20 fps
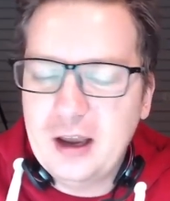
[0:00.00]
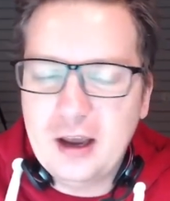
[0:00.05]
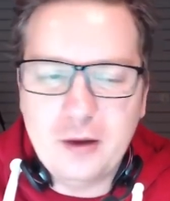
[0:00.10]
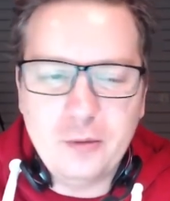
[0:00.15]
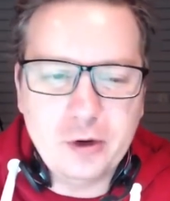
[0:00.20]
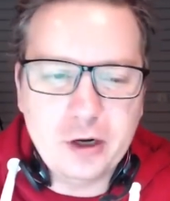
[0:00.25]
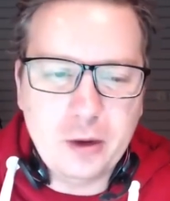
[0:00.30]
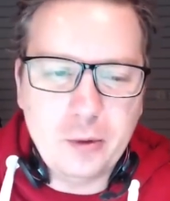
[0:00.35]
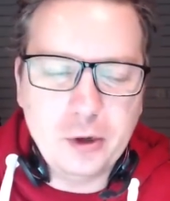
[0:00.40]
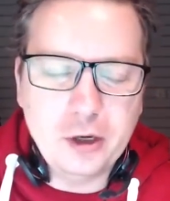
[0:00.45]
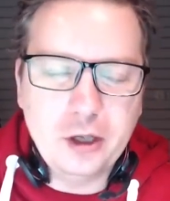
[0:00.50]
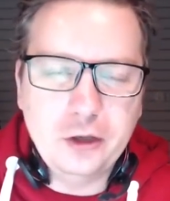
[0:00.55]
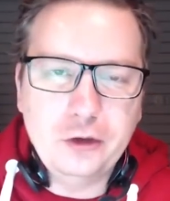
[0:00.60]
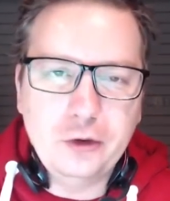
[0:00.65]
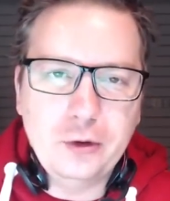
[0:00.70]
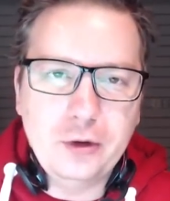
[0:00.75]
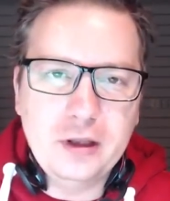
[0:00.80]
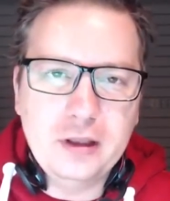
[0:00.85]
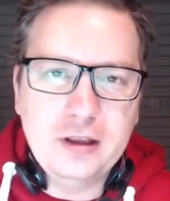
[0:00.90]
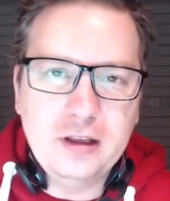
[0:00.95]
What I want to
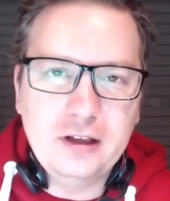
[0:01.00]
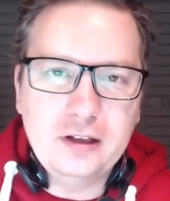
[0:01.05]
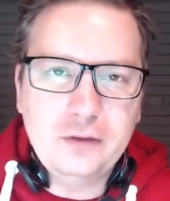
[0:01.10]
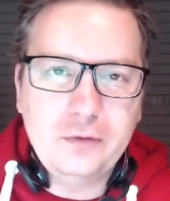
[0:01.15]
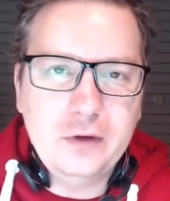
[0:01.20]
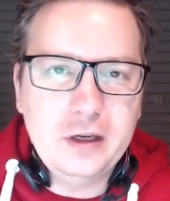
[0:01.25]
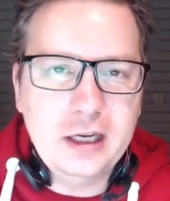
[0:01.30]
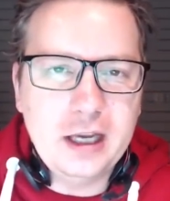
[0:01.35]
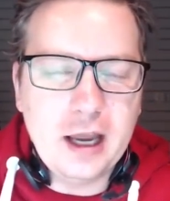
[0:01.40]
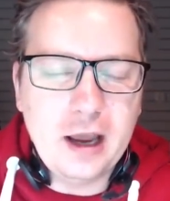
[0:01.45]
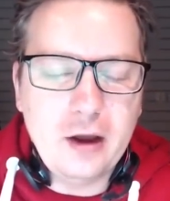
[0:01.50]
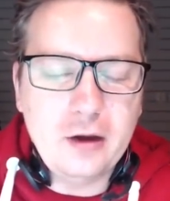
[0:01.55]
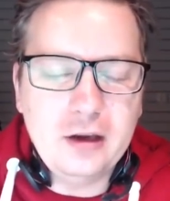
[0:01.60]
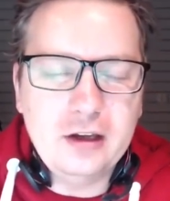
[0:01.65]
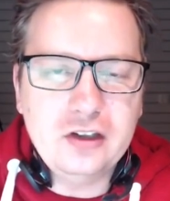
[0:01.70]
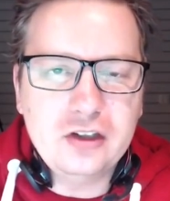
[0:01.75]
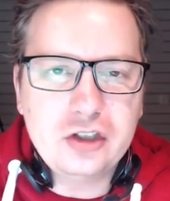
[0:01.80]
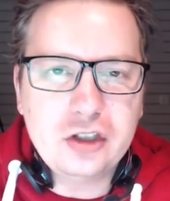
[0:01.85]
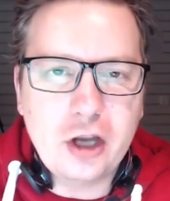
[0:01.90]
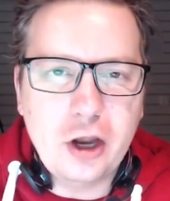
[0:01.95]
do in this video
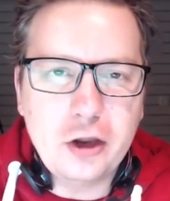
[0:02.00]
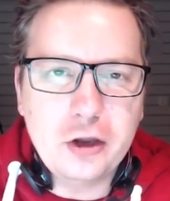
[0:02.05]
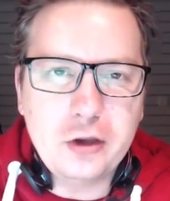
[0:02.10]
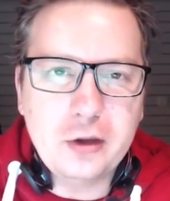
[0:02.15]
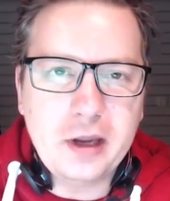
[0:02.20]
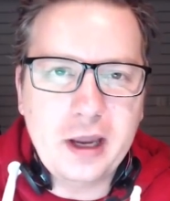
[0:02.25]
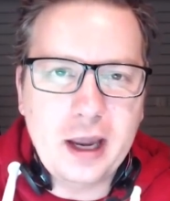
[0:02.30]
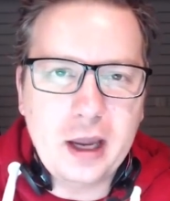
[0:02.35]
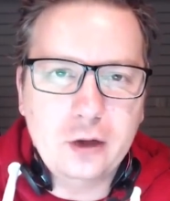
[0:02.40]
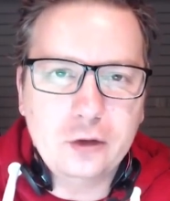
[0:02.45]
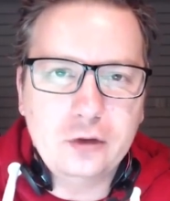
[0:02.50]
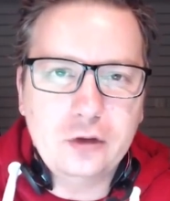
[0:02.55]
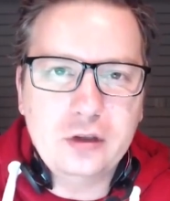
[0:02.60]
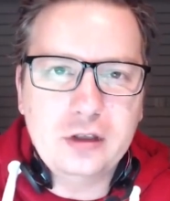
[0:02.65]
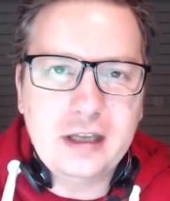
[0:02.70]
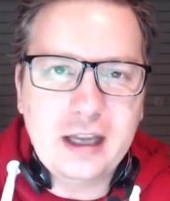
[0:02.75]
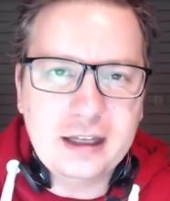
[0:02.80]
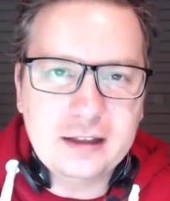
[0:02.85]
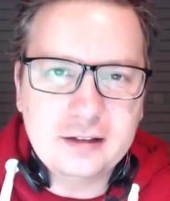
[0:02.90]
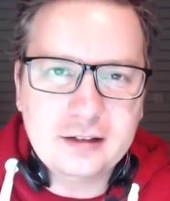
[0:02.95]
is show you how to
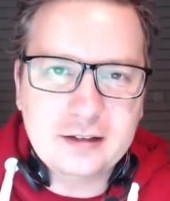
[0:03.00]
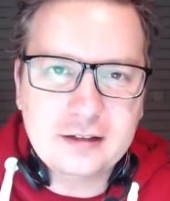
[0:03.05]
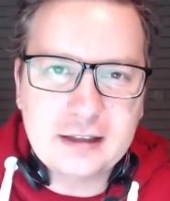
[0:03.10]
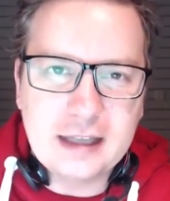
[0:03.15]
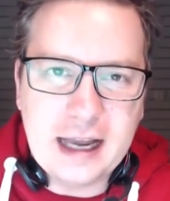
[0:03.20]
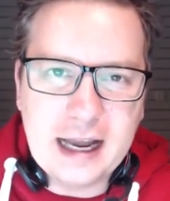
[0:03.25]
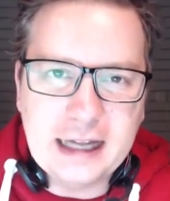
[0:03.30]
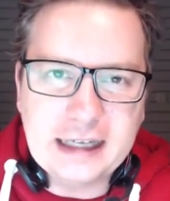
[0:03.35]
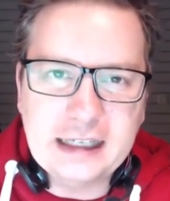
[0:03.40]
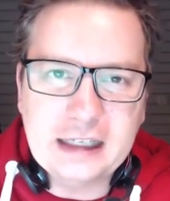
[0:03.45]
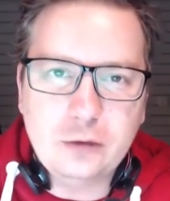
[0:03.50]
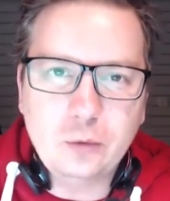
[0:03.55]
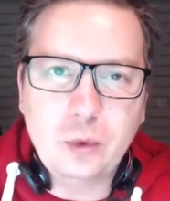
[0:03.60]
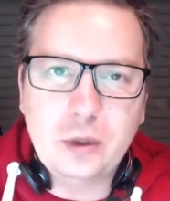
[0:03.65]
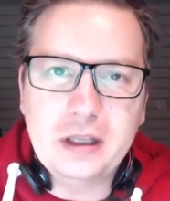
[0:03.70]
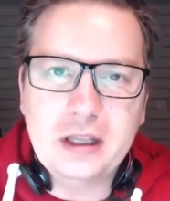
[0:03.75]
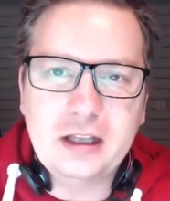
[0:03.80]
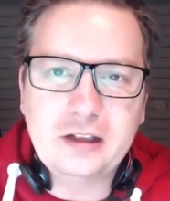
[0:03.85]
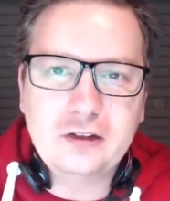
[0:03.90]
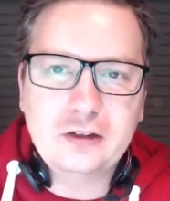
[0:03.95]
get started
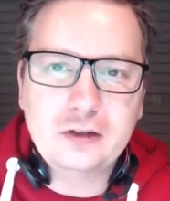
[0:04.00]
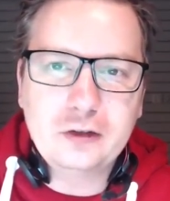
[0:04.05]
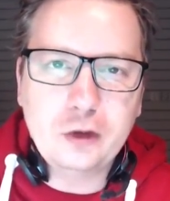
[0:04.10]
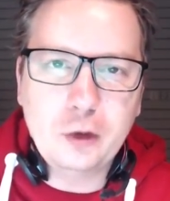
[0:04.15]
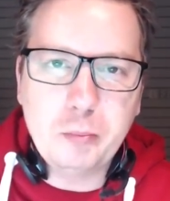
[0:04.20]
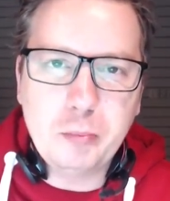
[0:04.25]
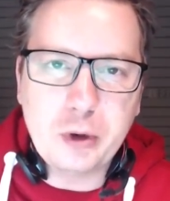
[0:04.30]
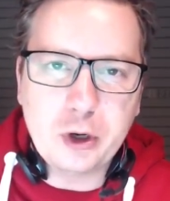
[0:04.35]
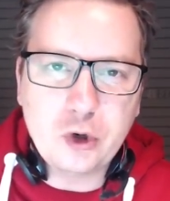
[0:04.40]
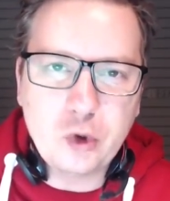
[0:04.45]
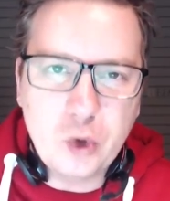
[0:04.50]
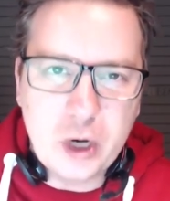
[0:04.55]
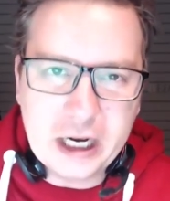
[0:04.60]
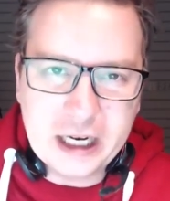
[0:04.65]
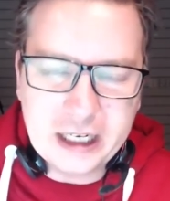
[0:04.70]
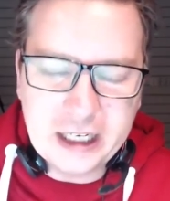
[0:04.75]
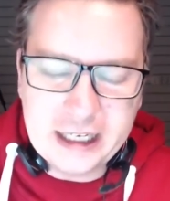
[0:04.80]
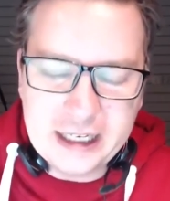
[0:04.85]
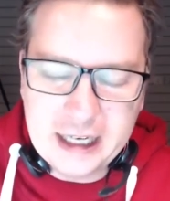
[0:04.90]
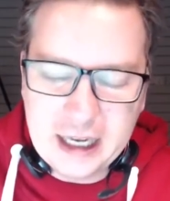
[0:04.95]
with it super
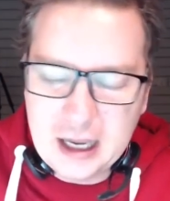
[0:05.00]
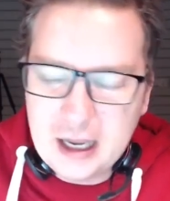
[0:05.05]
quickly,